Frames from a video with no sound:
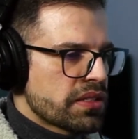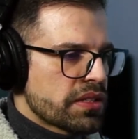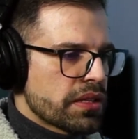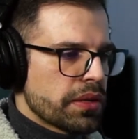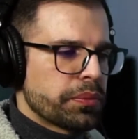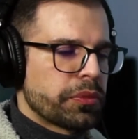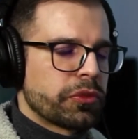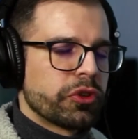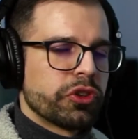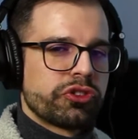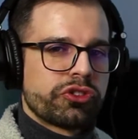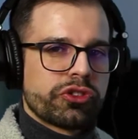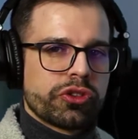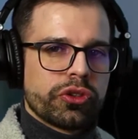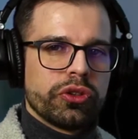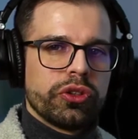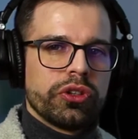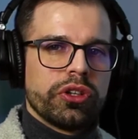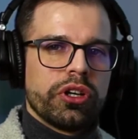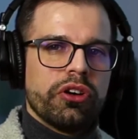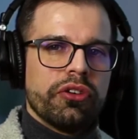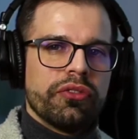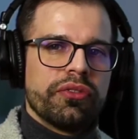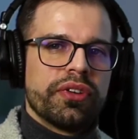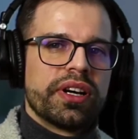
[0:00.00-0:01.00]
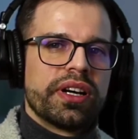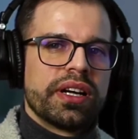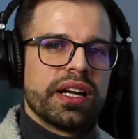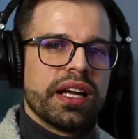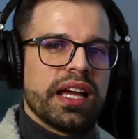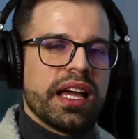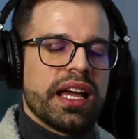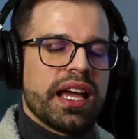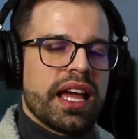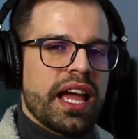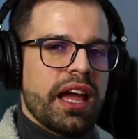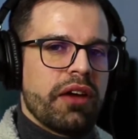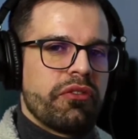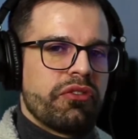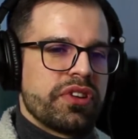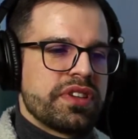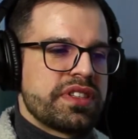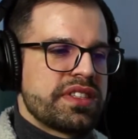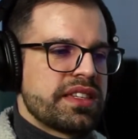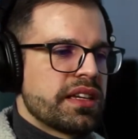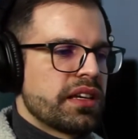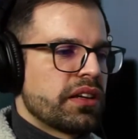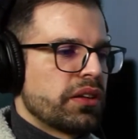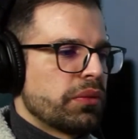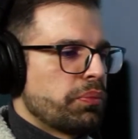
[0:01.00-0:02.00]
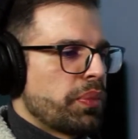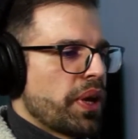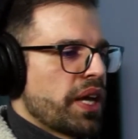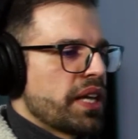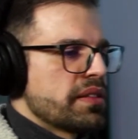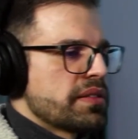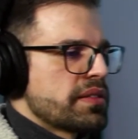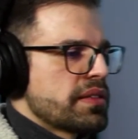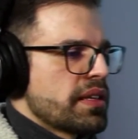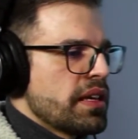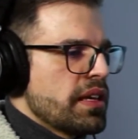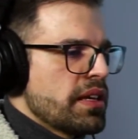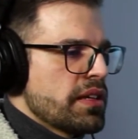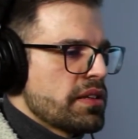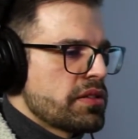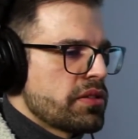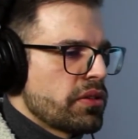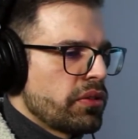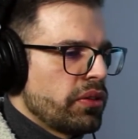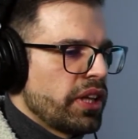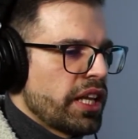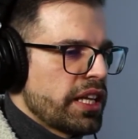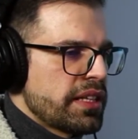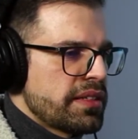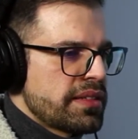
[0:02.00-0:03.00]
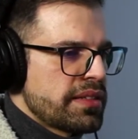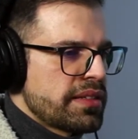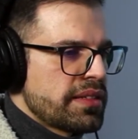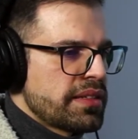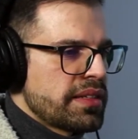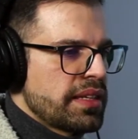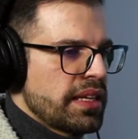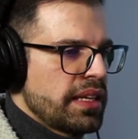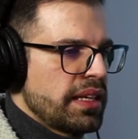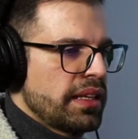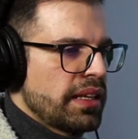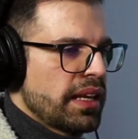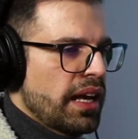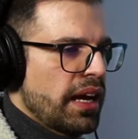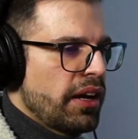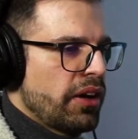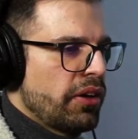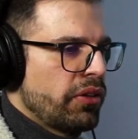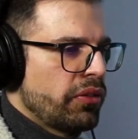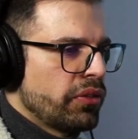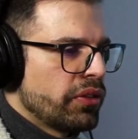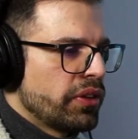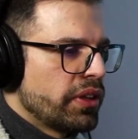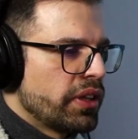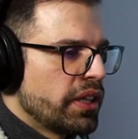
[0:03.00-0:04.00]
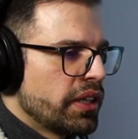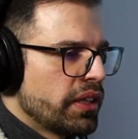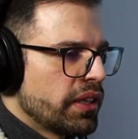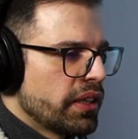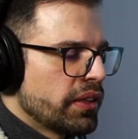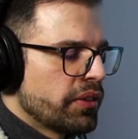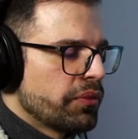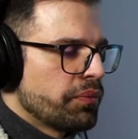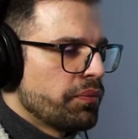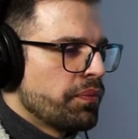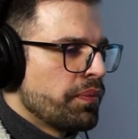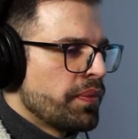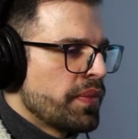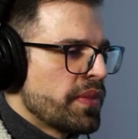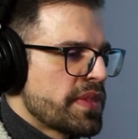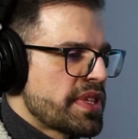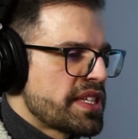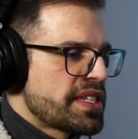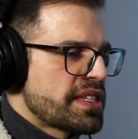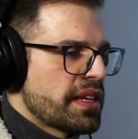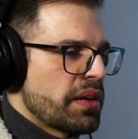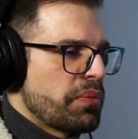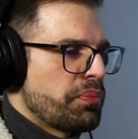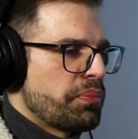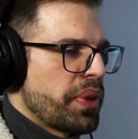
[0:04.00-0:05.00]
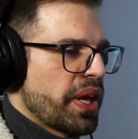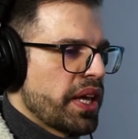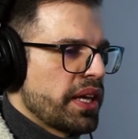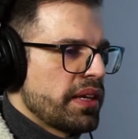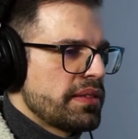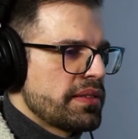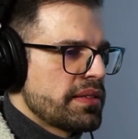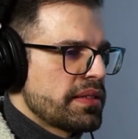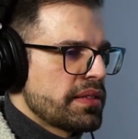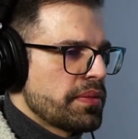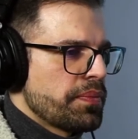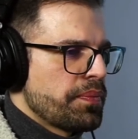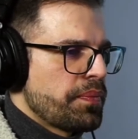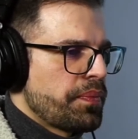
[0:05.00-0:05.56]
control over every single bass. So let's see now the sub bass.